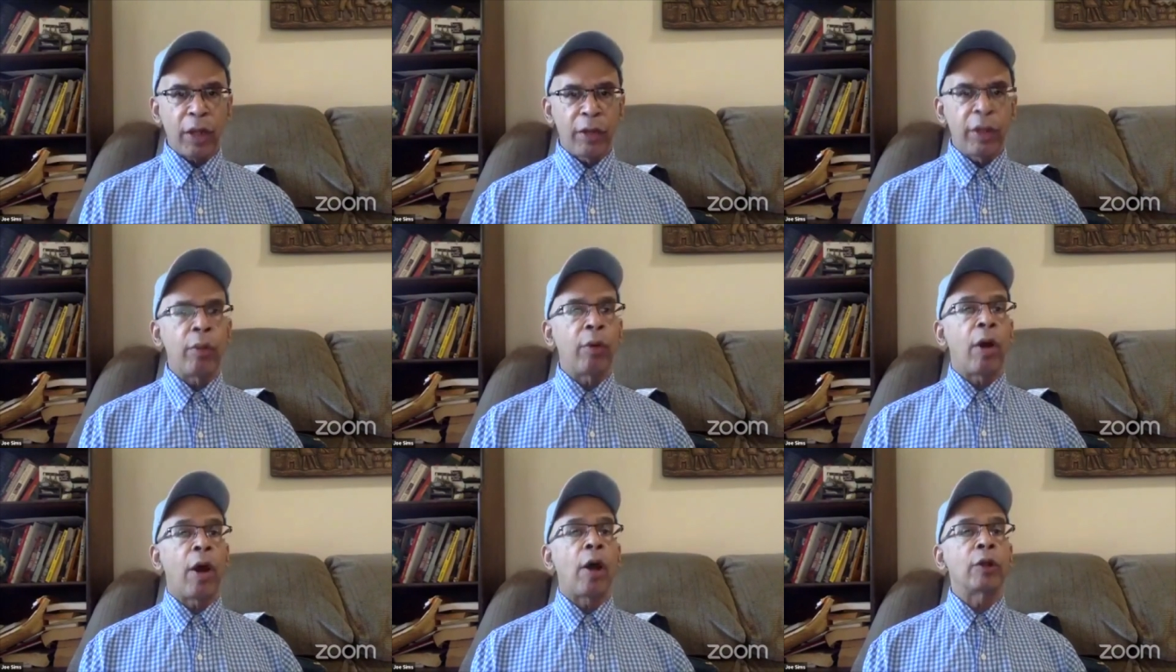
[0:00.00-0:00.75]
there
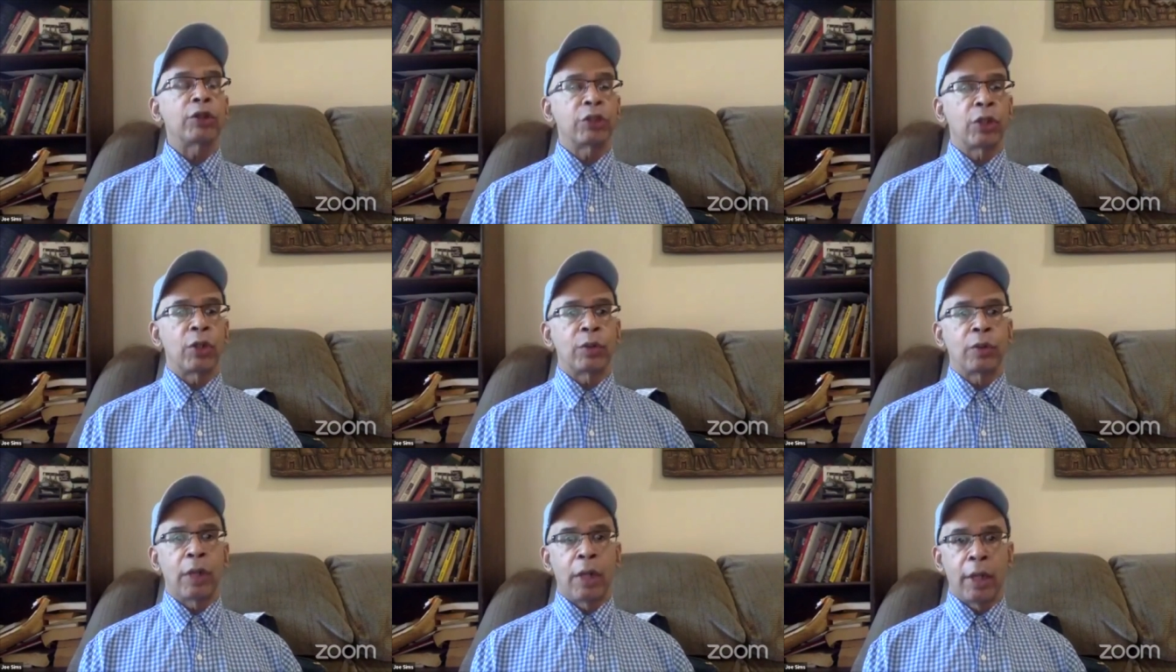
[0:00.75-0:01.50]
were
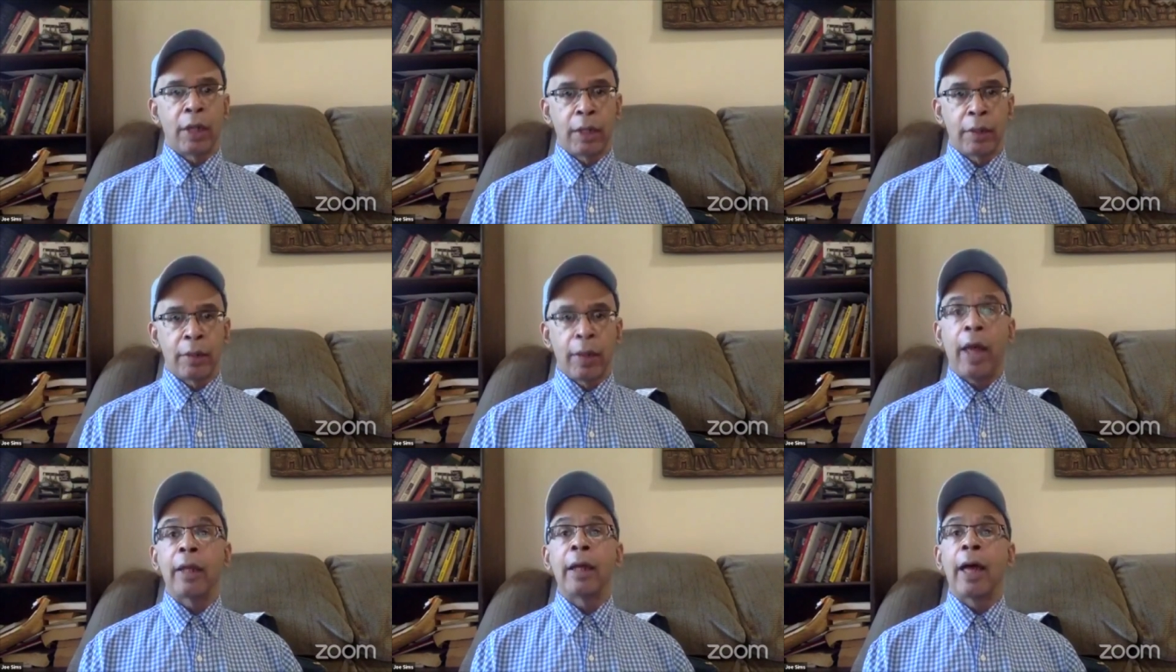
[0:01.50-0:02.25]
also uh,
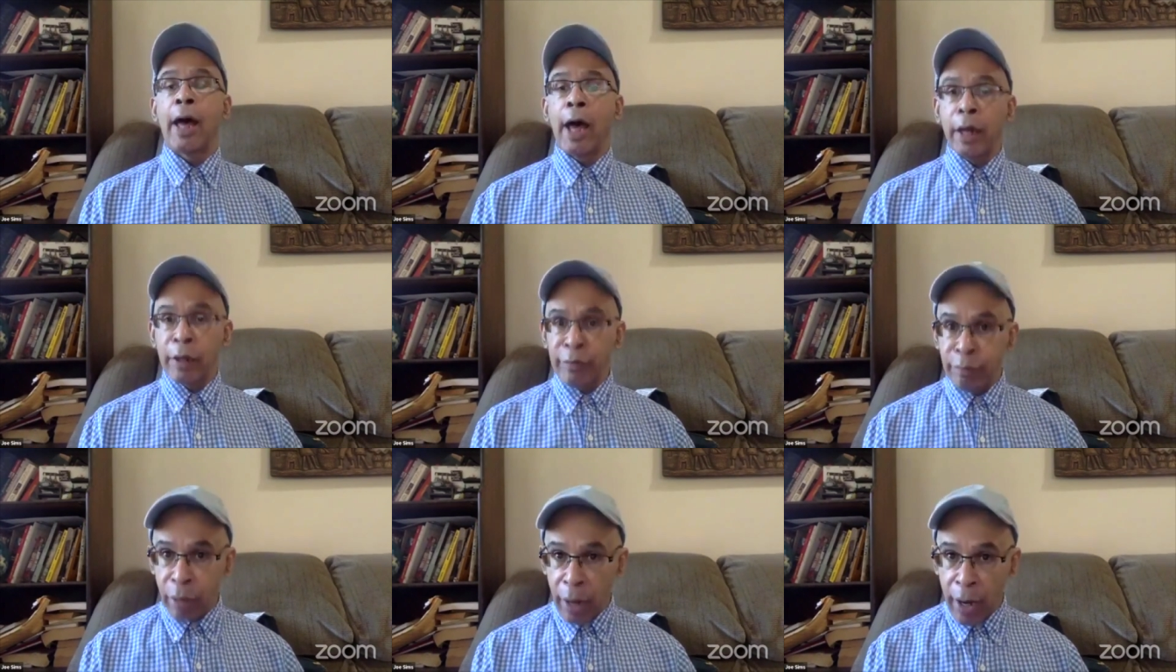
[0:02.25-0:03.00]
a lot
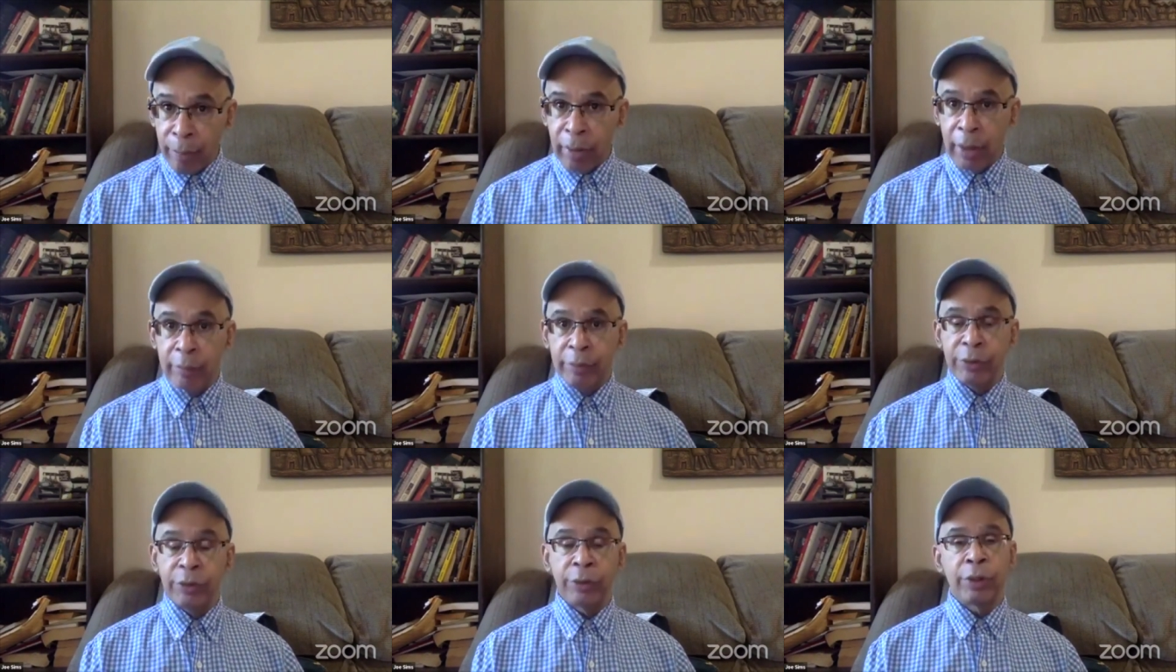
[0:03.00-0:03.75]
of
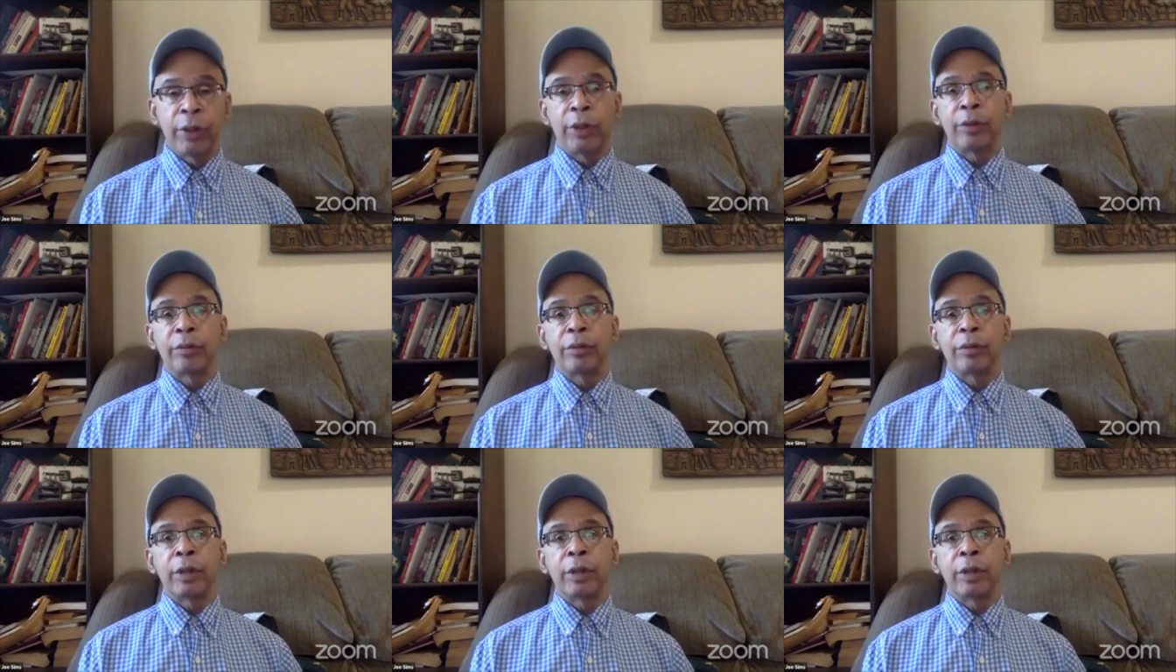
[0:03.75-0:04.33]
problems, you know.